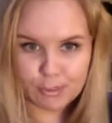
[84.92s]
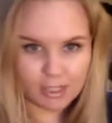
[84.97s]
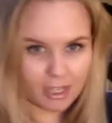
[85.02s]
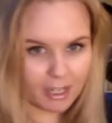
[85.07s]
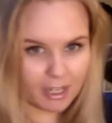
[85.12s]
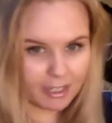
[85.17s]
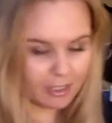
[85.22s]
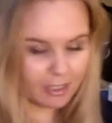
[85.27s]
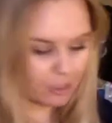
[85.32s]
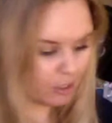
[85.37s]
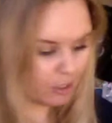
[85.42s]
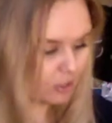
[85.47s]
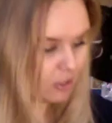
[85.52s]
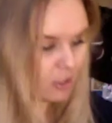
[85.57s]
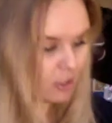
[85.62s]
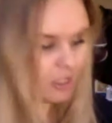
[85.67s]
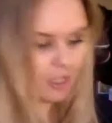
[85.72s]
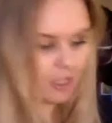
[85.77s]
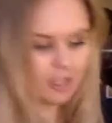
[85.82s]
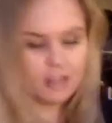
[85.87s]
and I
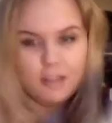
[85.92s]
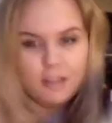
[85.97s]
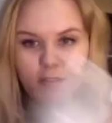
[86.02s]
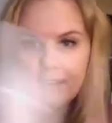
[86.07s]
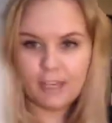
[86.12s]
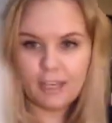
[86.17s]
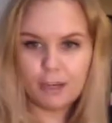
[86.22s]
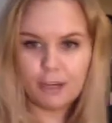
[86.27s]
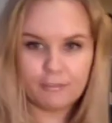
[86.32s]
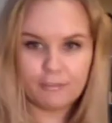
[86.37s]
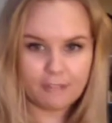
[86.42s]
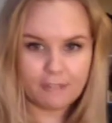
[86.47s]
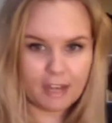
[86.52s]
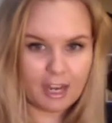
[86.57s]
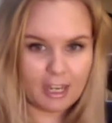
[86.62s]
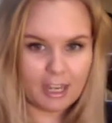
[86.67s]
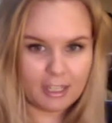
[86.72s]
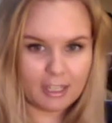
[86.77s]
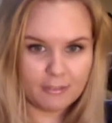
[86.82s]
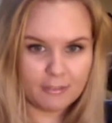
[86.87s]
got the
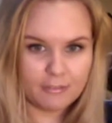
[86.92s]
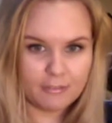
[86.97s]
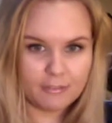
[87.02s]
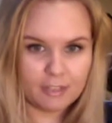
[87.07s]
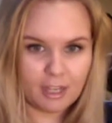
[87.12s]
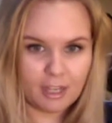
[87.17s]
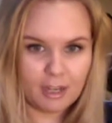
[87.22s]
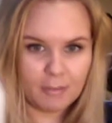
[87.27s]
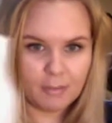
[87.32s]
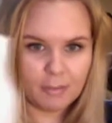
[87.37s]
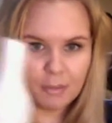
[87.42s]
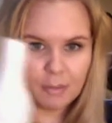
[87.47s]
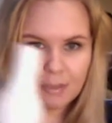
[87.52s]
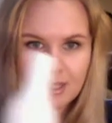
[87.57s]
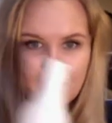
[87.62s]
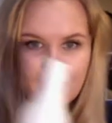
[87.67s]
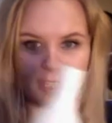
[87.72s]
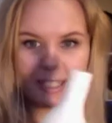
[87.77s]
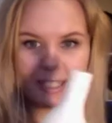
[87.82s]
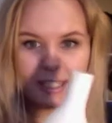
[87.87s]
VO5, they were
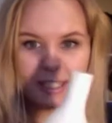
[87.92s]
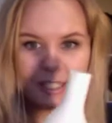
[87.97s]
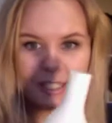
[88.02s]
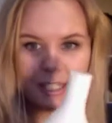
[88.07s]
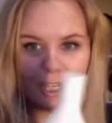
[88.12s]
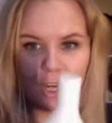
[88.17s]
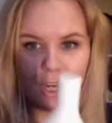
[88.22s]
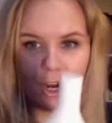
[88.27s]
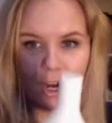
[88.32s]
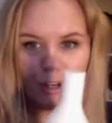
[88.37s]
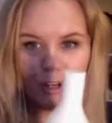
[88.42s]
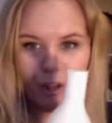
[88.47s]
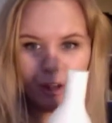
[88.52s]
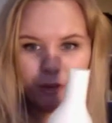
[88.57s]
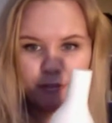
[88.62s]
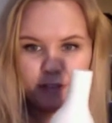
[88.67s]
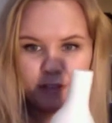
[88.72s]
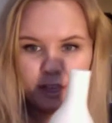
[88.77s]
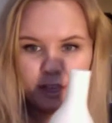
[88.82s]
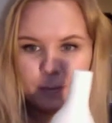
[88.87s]
like on
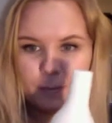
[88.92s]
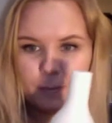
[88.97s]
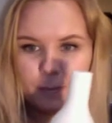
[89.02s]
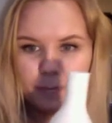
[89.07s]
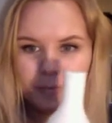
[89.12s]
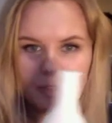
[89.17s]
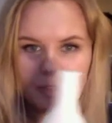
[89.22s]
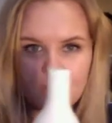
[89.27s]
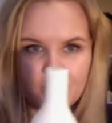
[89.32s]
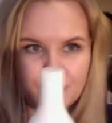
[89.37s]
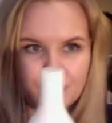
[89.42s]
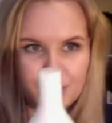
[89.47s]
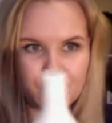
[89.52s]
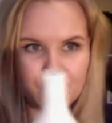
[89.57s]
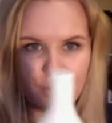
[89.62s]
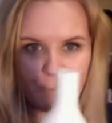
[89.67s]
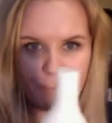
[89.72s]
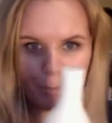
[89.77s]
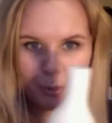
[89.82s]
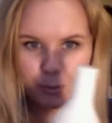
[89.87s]
offer, the
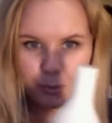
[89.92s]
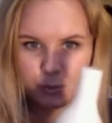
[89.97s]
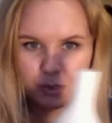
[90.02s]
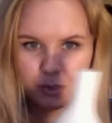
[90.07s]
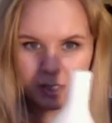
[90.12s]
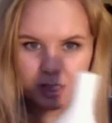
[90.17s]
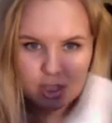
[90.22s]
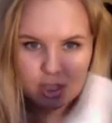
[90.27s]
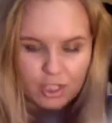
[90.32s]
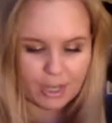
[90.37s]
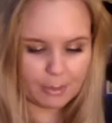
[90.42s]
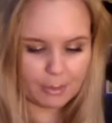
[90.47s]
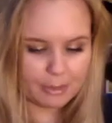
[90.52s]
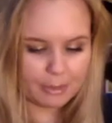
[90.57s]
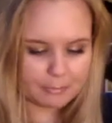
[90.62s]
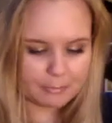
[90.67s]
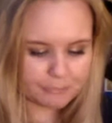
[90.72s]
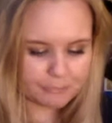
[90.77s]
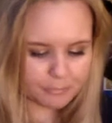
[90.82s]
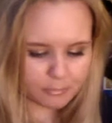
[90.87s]
shampoos in the shower.
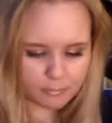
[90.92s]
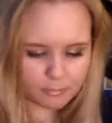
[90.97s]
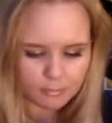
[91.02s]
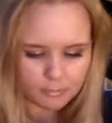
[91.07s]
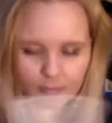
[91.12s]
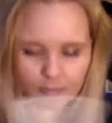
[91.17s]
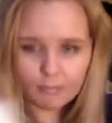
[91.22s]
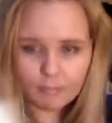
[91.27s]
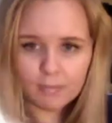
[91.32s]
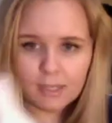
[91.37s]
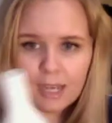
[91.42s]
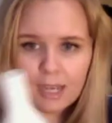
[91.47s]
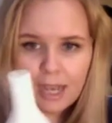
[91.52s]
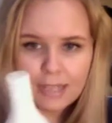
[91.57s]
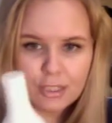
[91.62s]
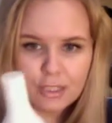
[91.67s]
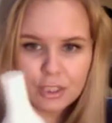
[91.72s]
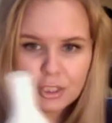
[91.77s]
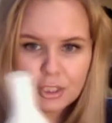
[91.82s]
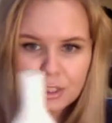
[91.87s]
I
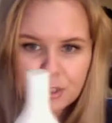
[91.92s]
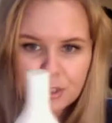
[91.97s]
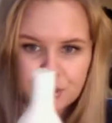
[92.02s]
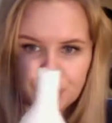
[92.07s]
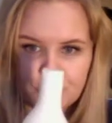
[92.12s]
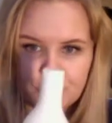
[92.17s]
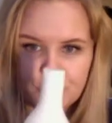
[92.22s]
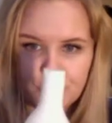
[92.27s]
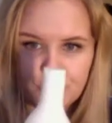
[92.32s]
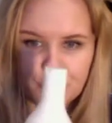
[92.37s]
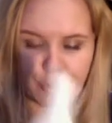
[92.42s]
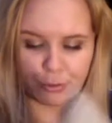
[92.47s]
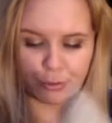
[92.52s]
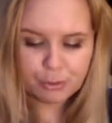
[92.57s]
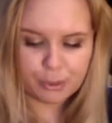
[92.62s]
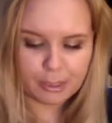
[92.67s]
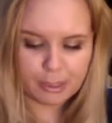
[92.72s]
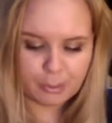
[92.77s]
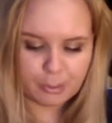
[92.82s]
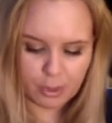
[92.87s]
got the Nourish Me
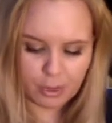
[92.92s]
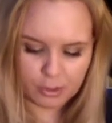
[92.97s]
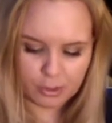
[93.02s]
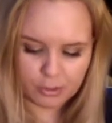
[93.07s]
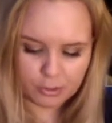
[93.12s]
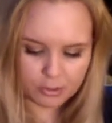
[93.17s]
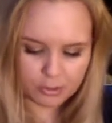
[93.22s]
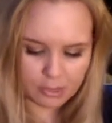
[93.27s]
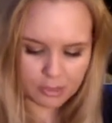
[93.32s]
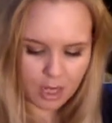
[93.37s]
Truly ones.